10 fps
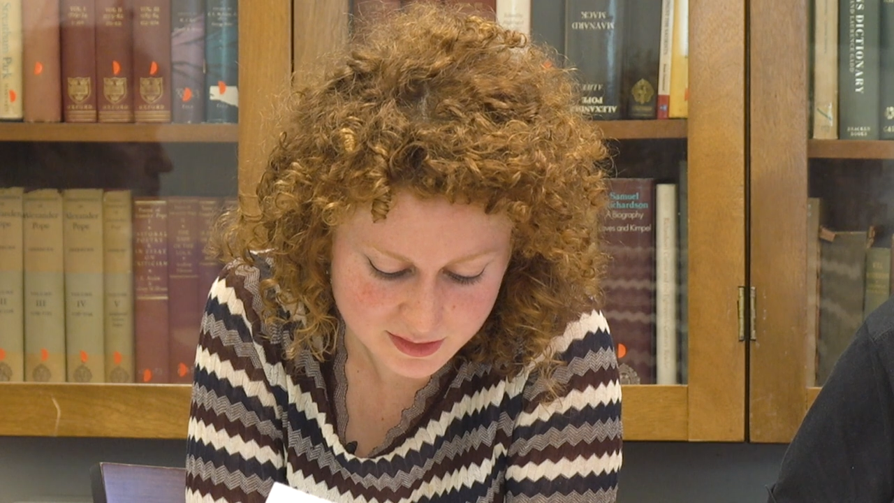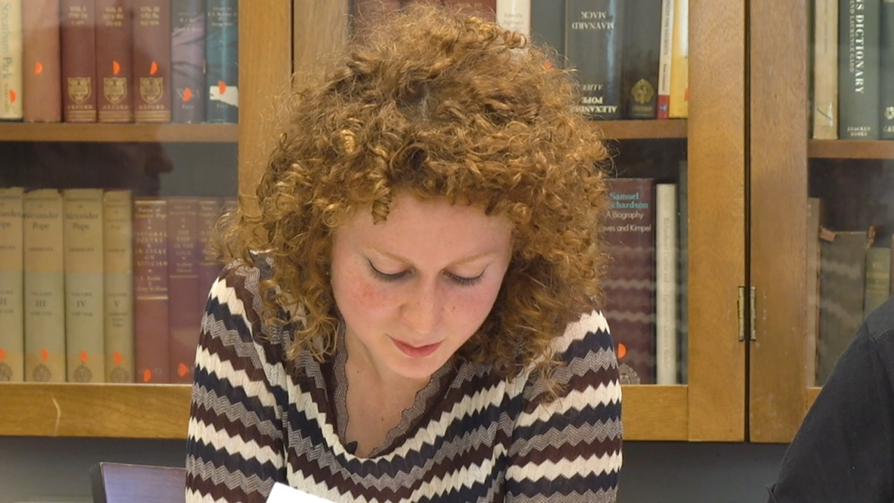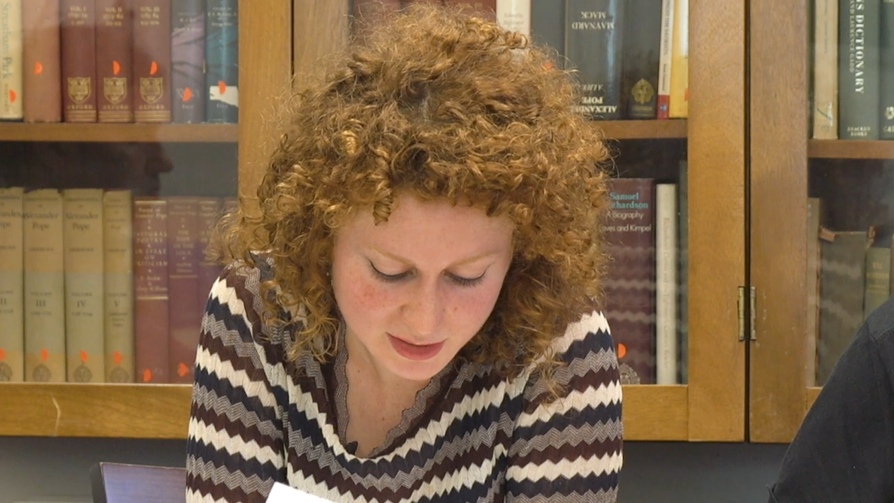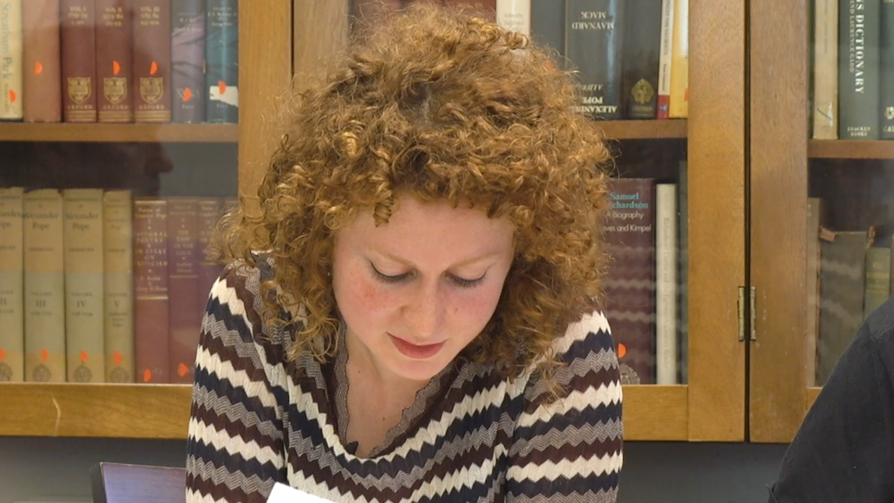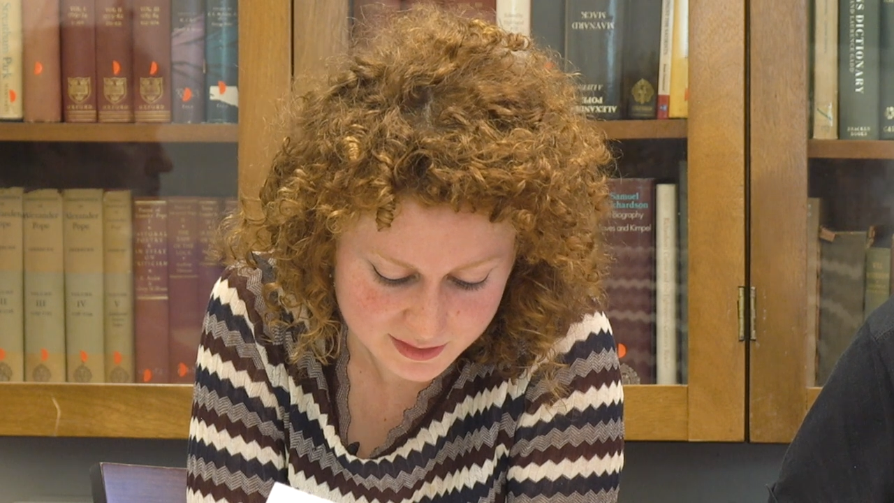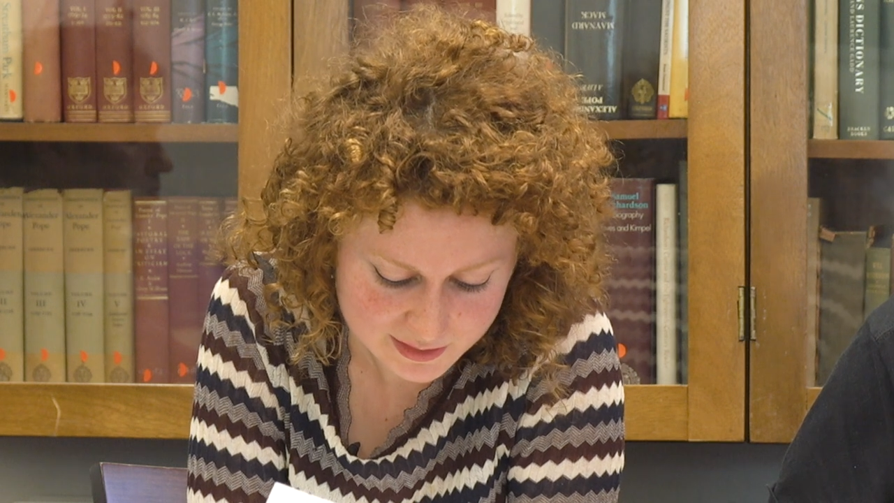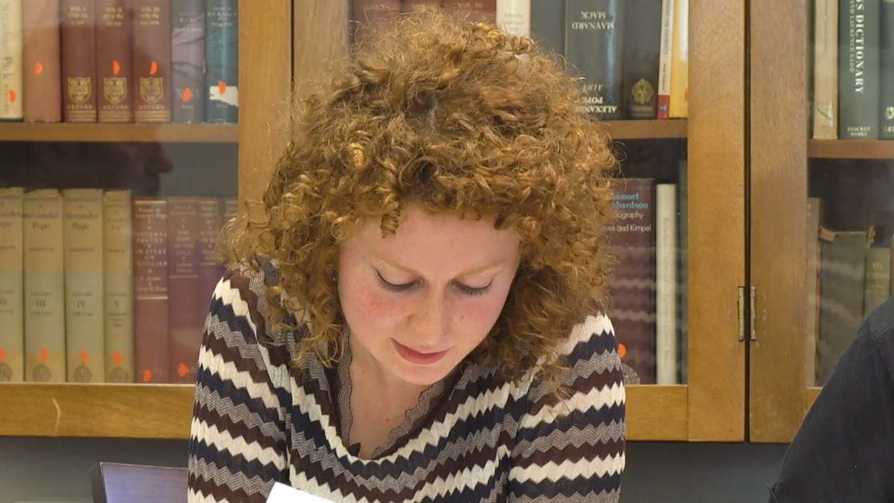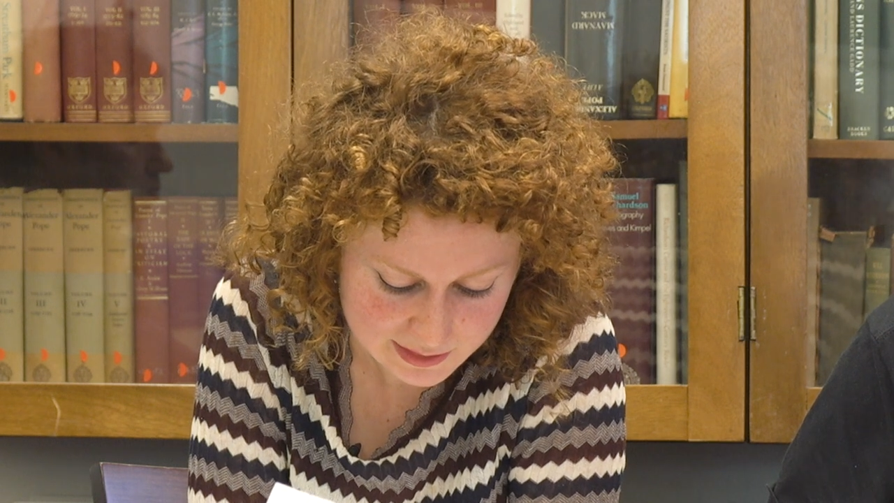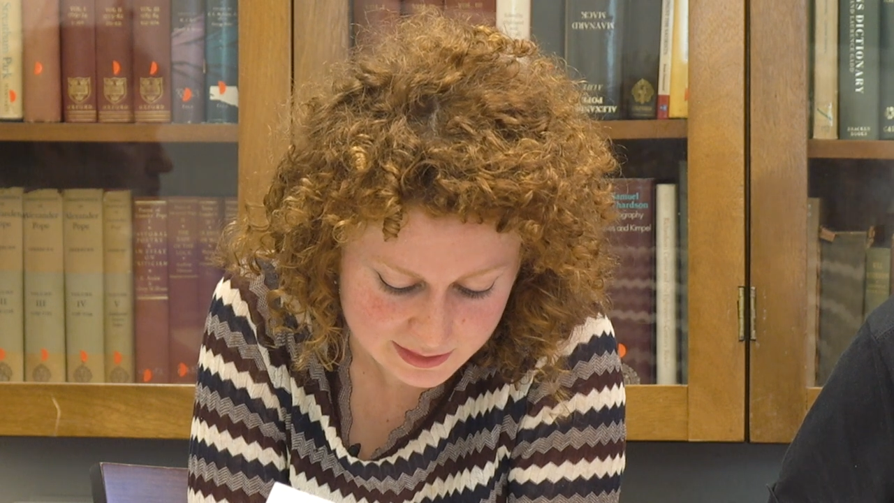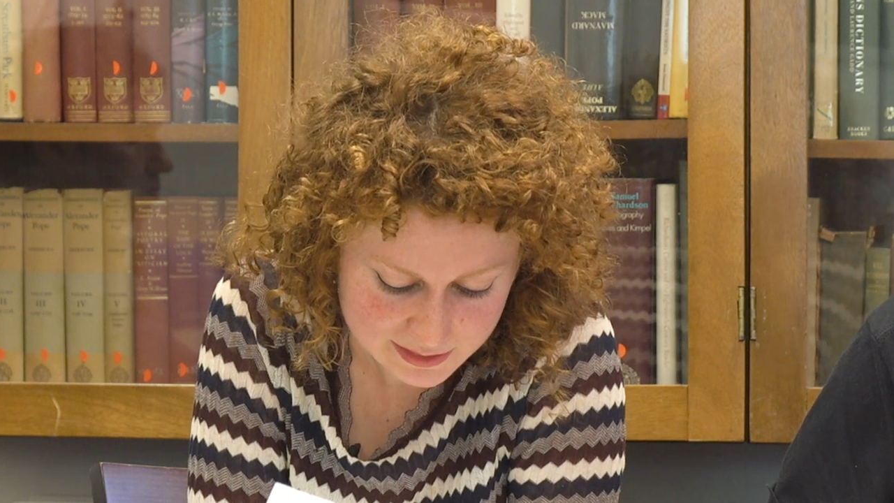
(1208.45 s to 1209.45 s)
Damascus
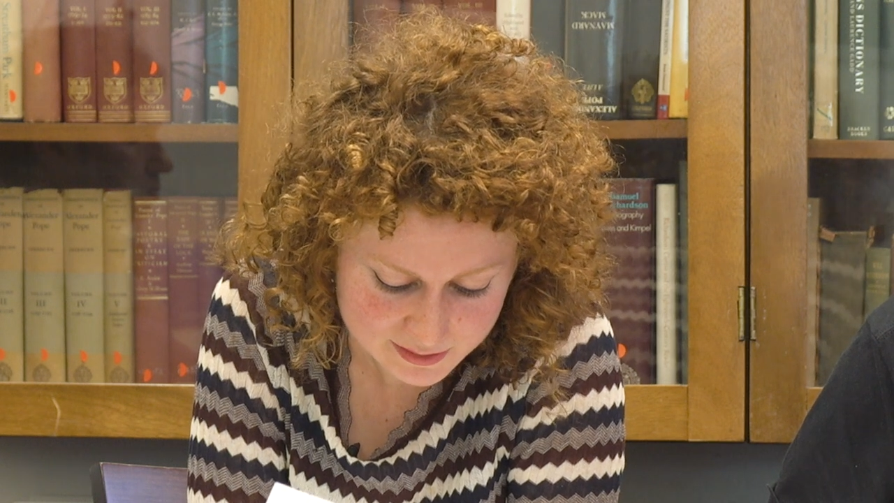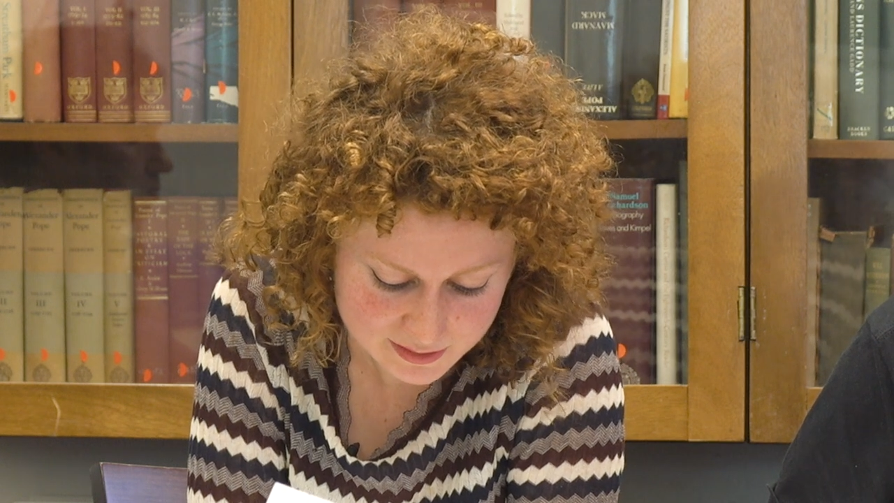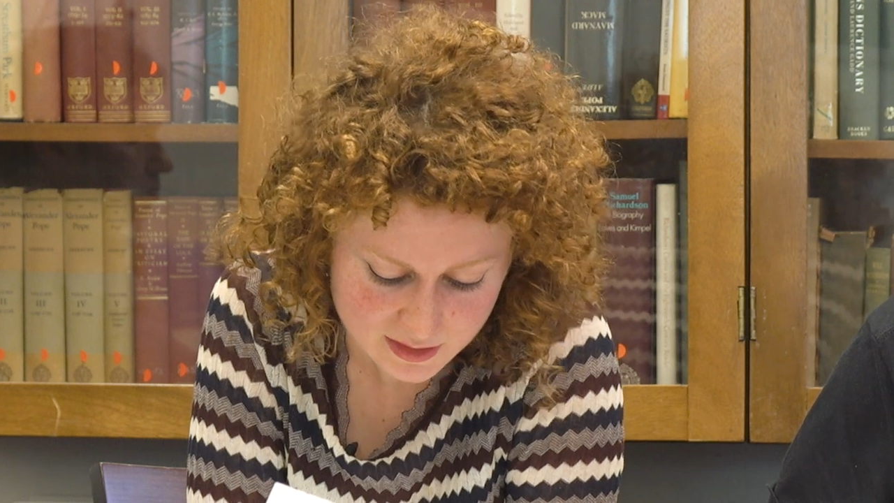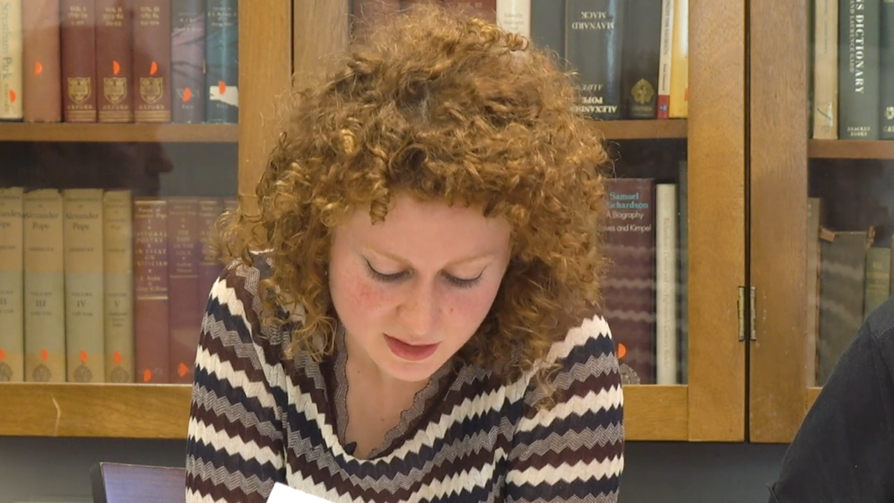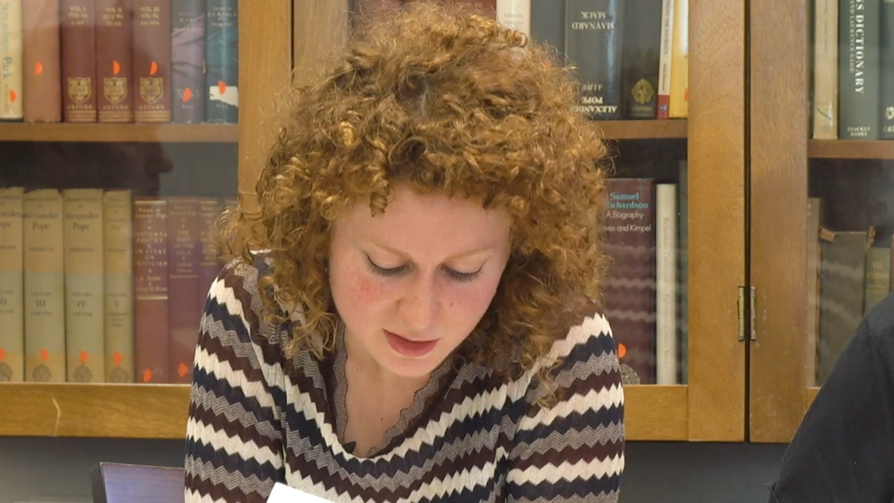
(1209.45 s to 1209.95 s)
lilies,